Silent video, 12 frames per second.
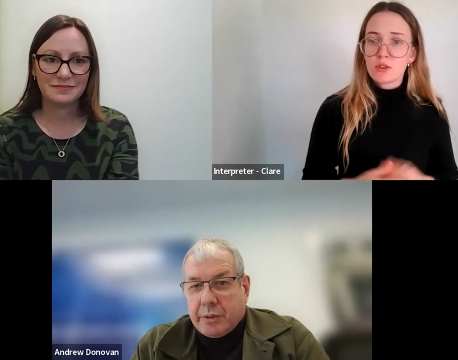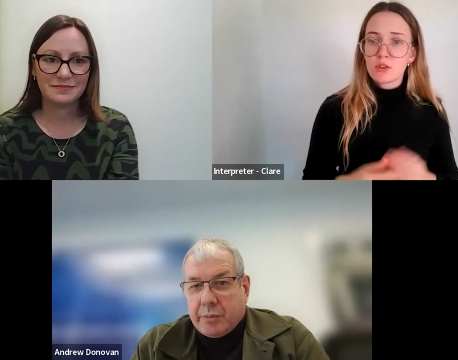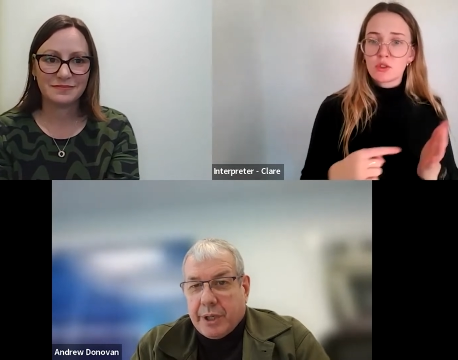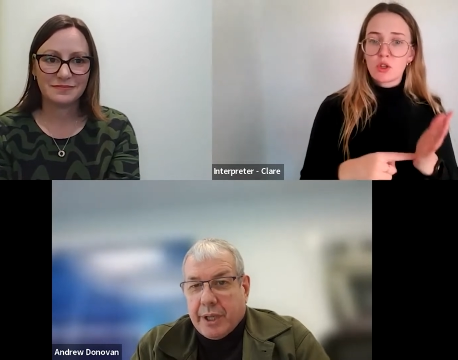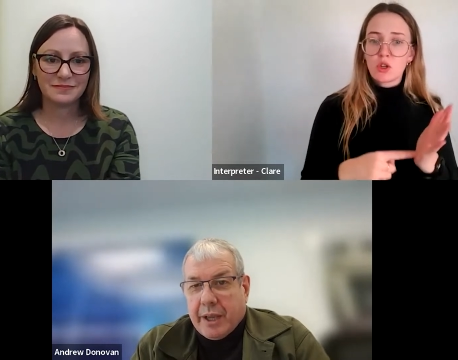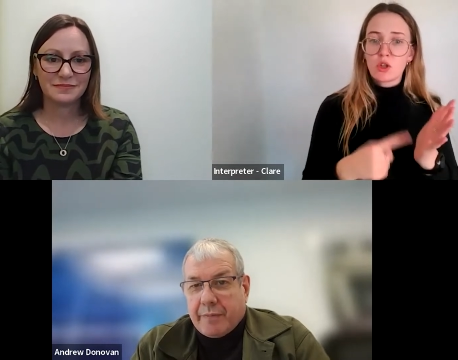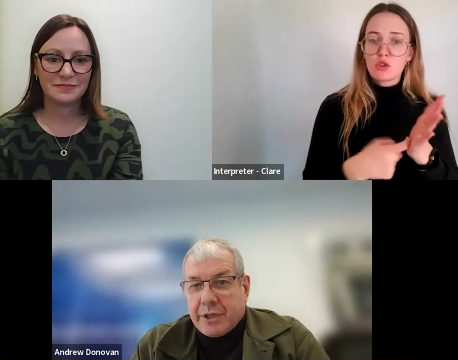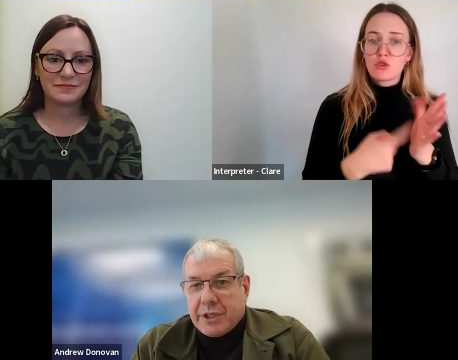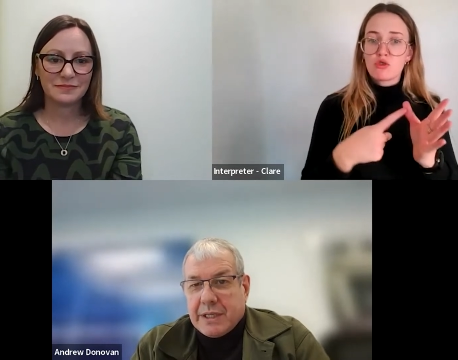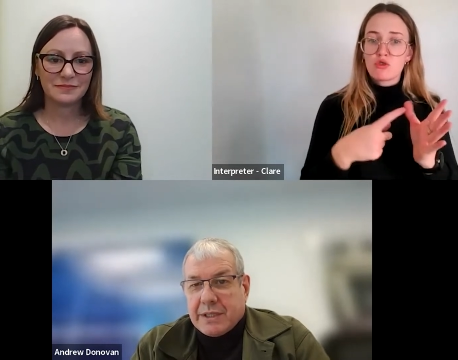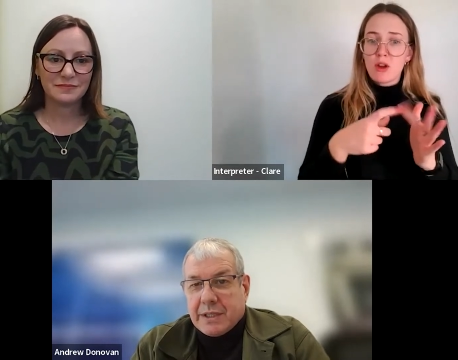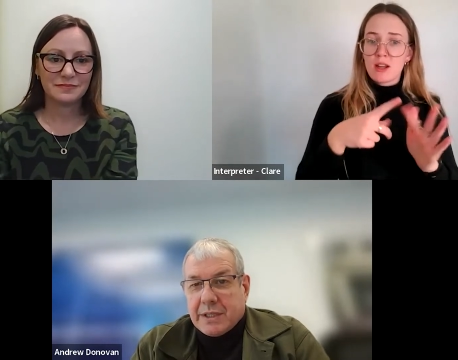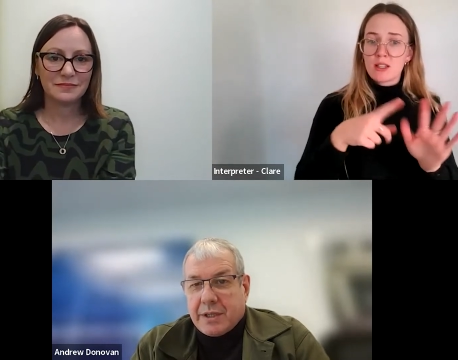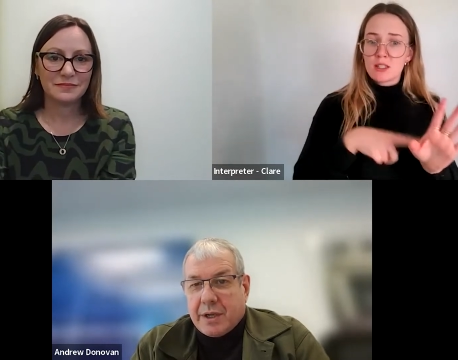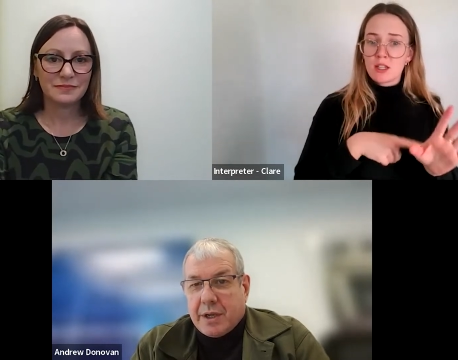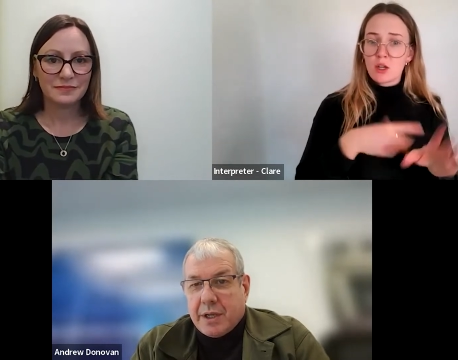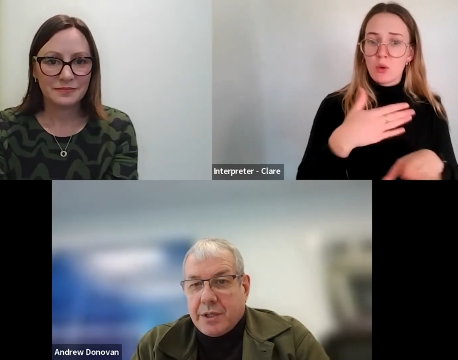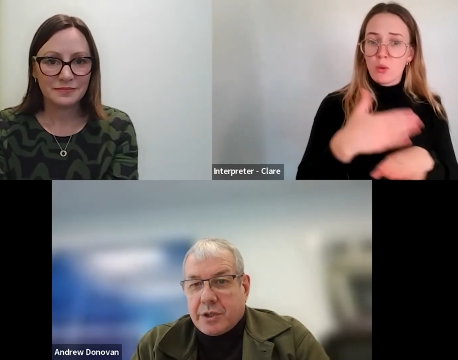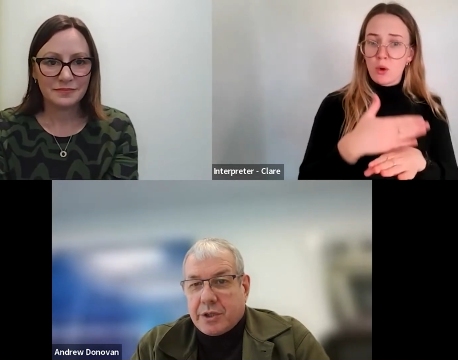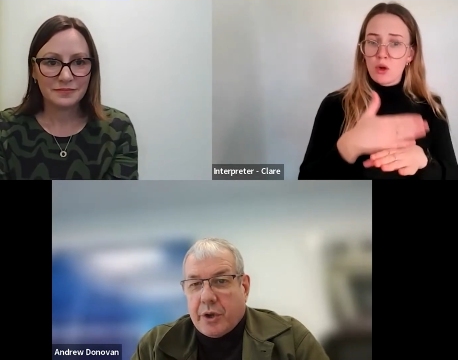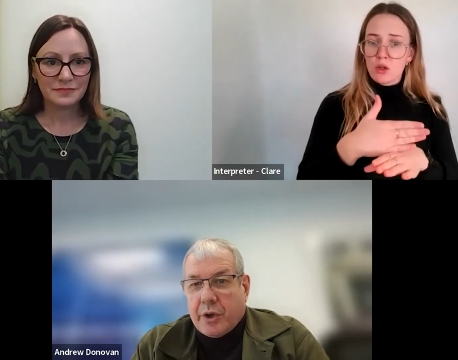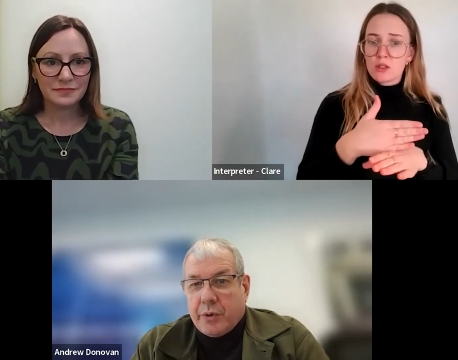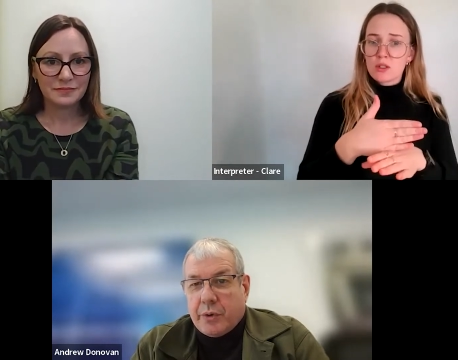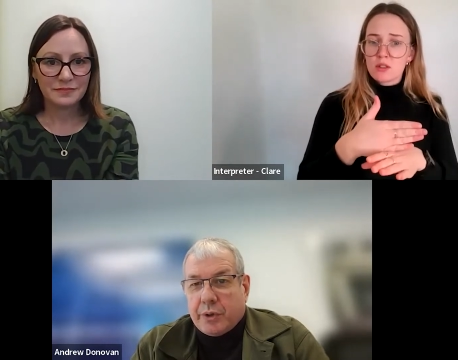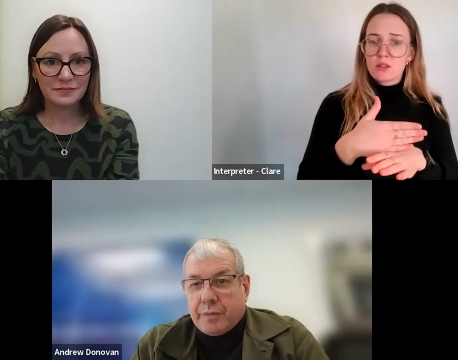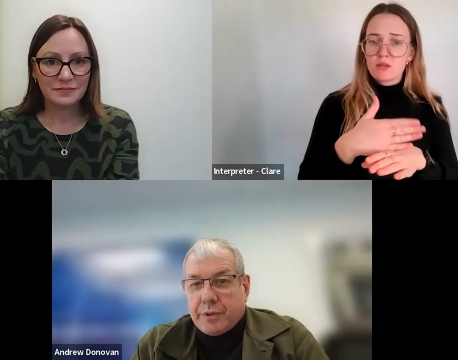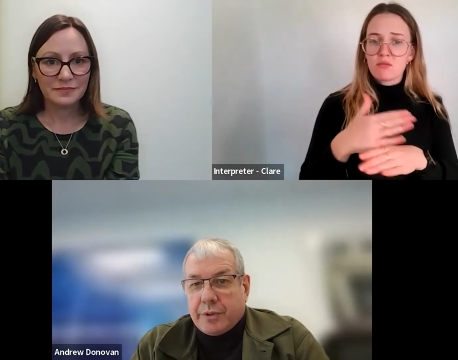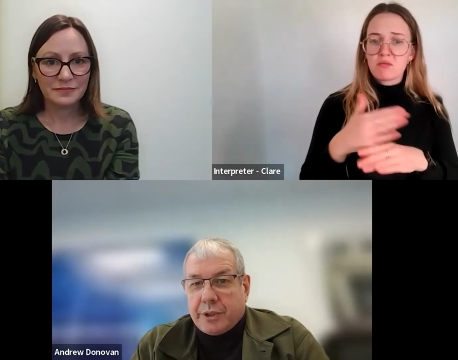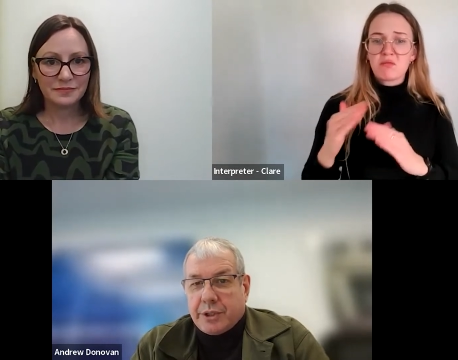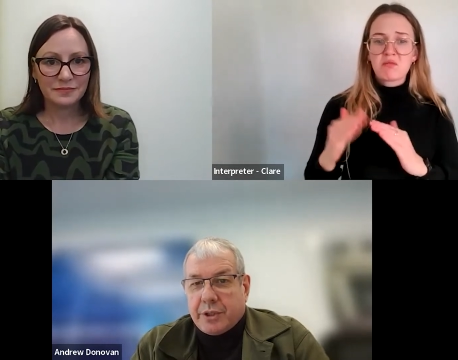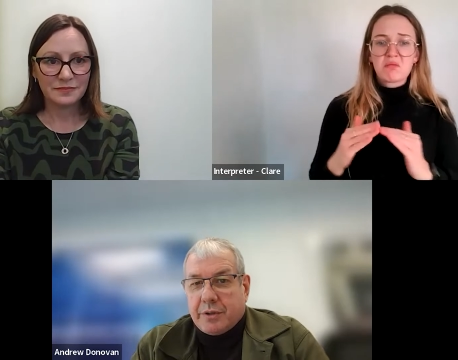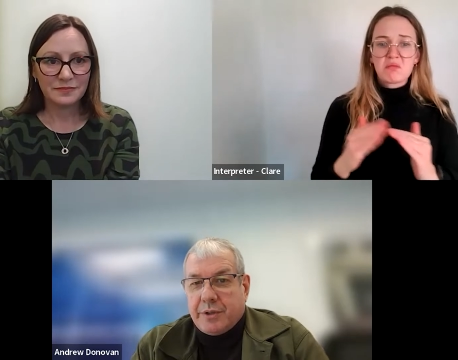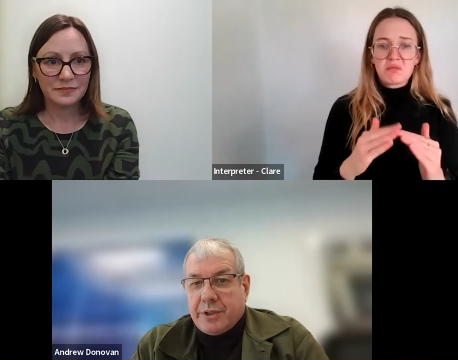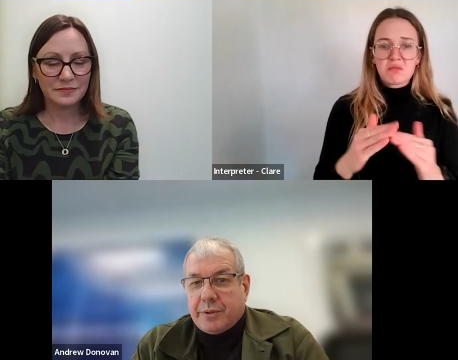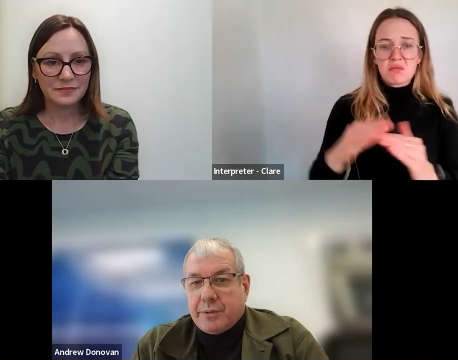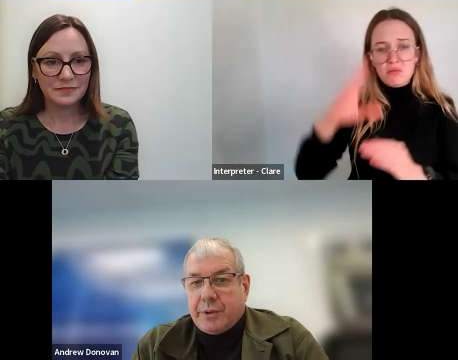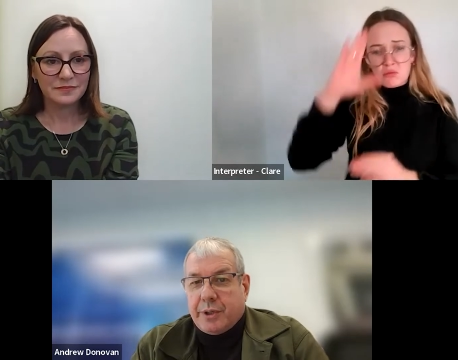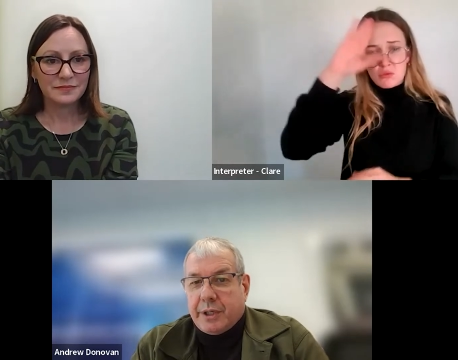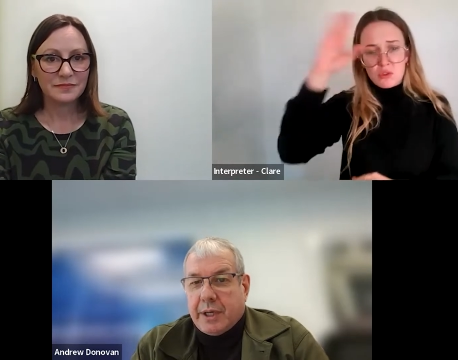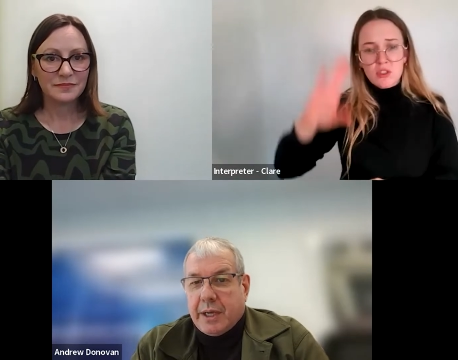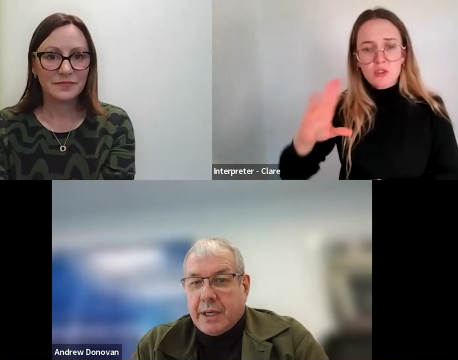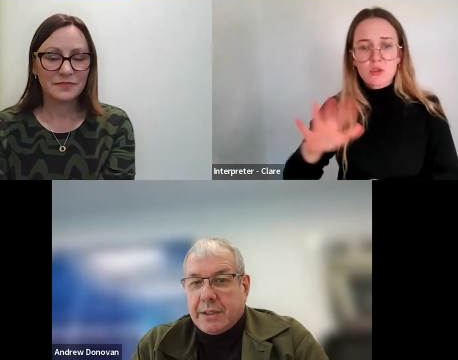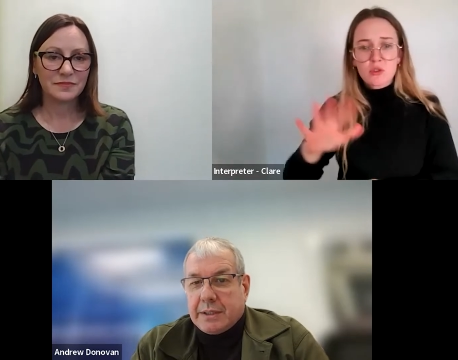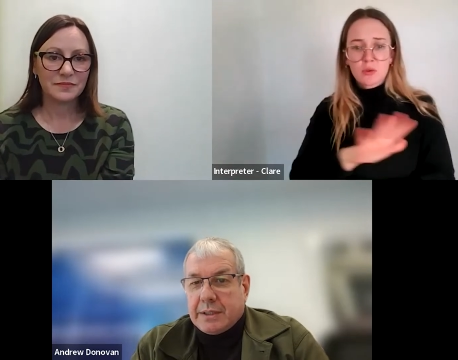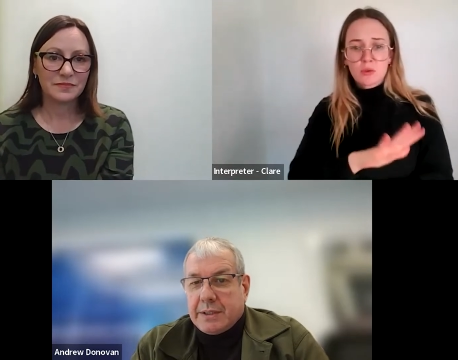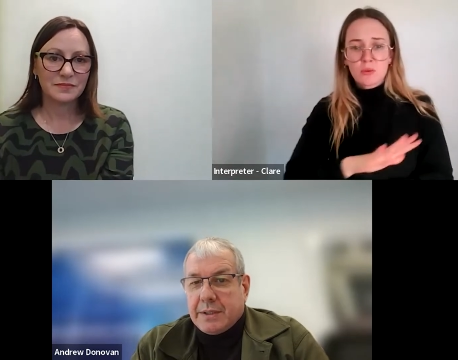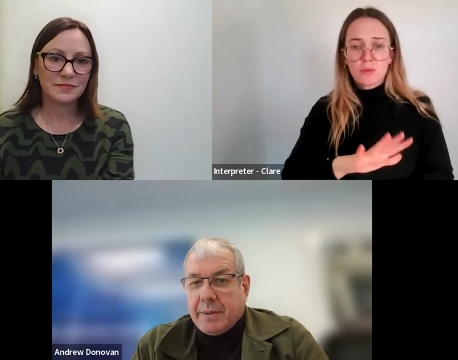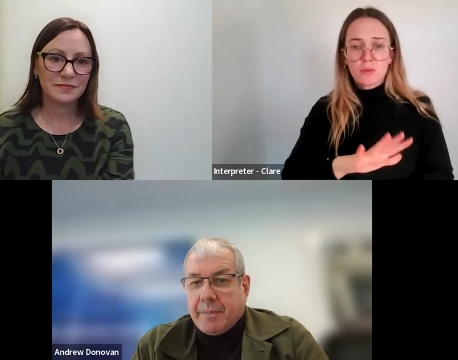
Speaker 1: We have a decent sized cohort of circus and physical theatre artists.